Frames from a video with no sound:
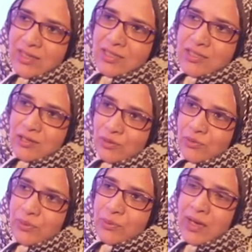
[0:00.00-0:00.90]

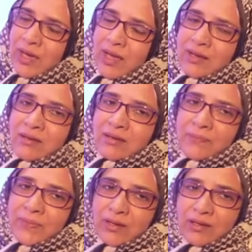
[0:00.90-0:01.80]
So I had a
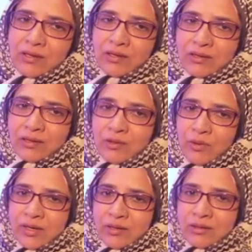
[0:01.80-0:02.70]

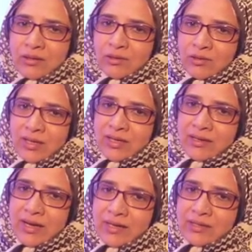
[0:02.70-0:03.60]
good
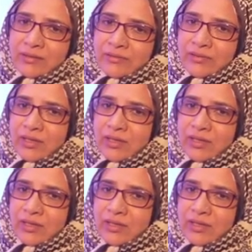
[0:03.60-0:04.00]
interactive